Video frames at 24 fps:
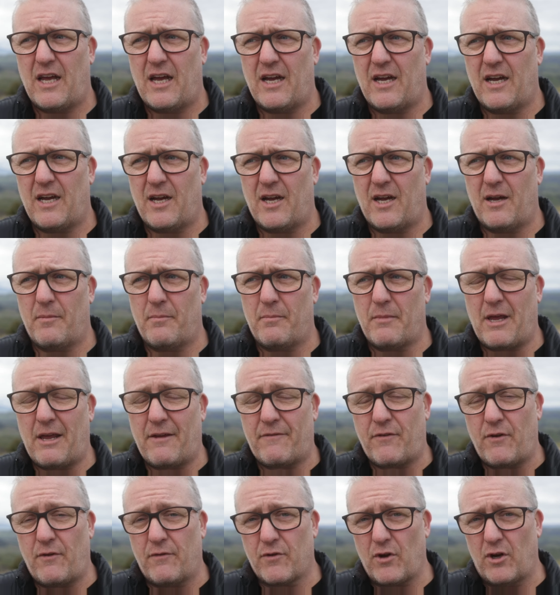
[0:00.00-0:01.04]

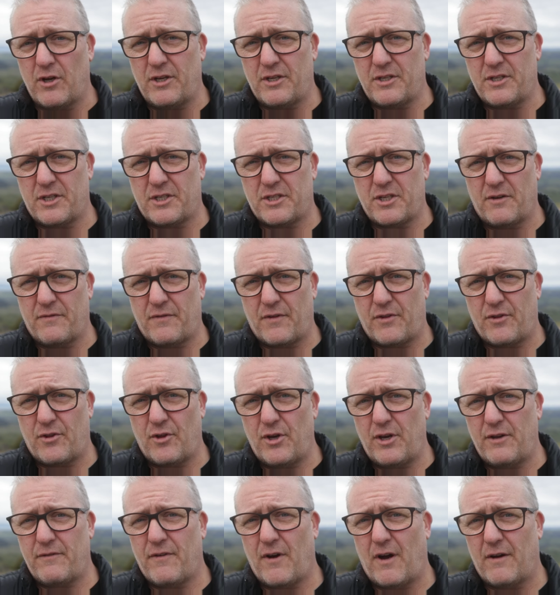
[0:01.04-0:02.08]
if you've got in yourself a
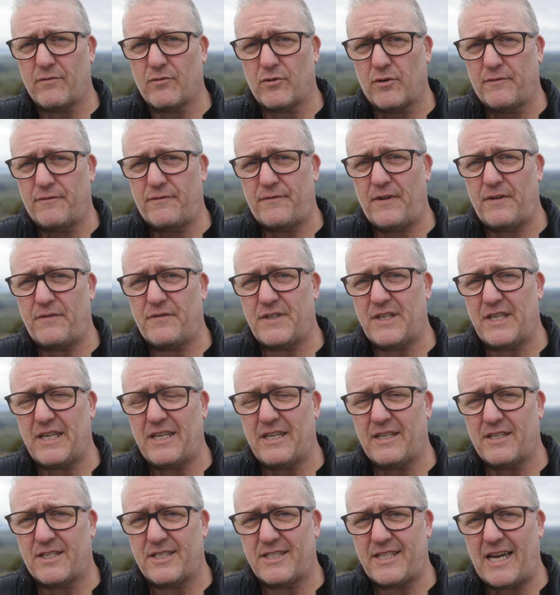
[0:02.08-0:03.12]
35 or a
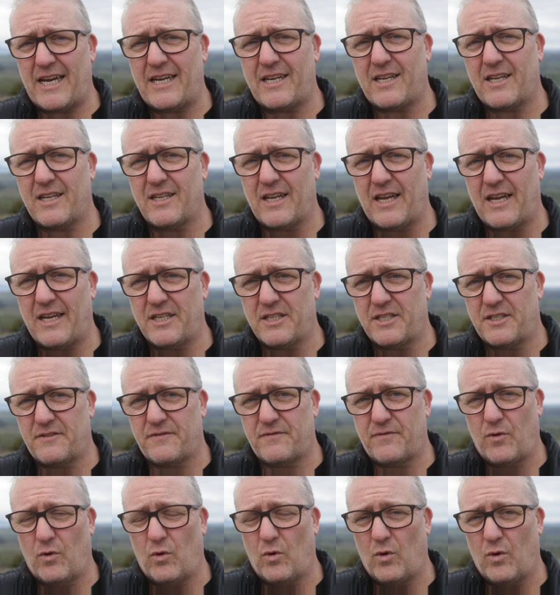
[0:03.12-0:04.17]
50 standard lens
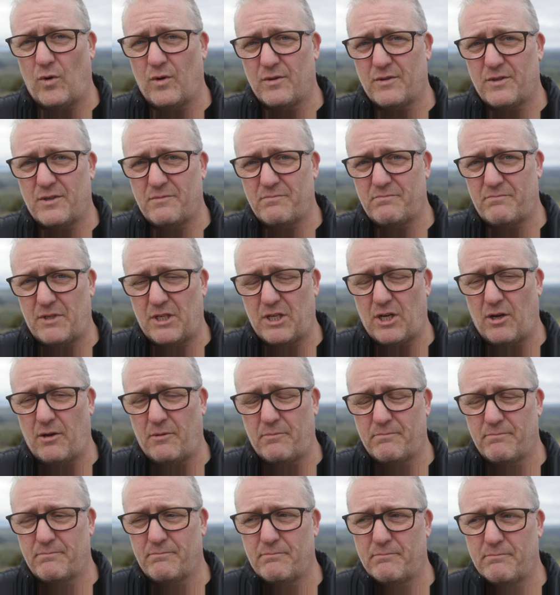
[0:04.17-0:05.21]
for, you
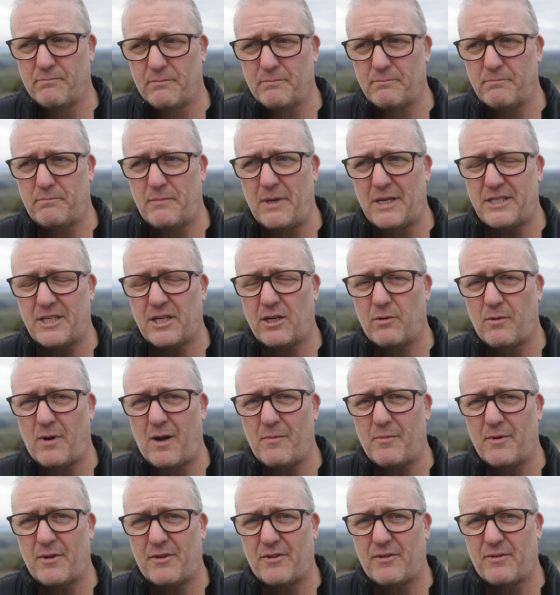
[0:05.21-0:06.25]
know, messing
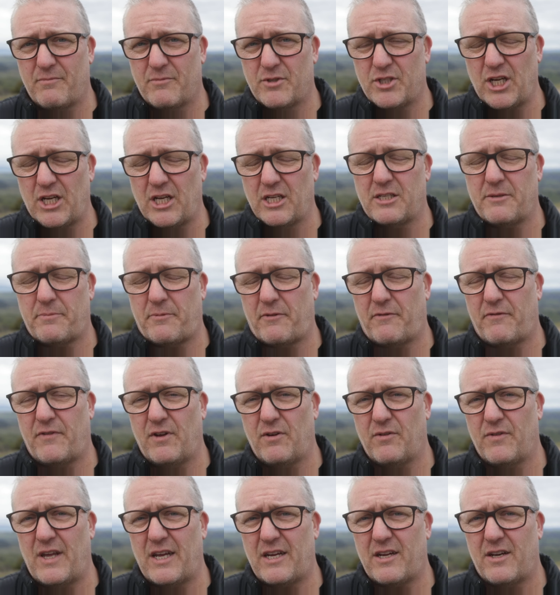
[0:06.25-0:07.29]
around with shallow depth of
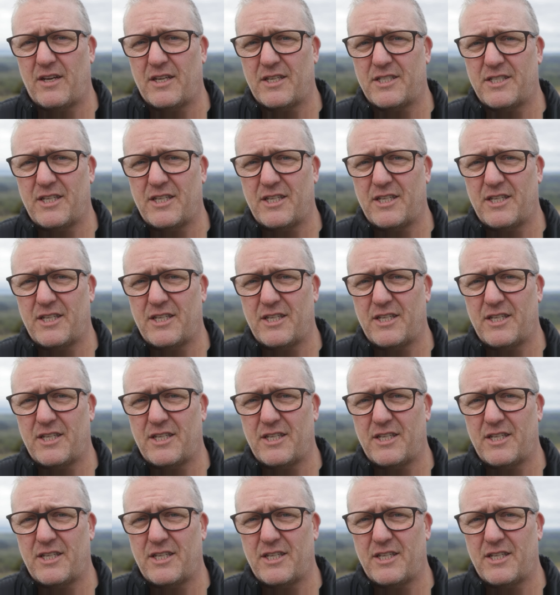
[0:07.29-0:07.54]
field and that kind of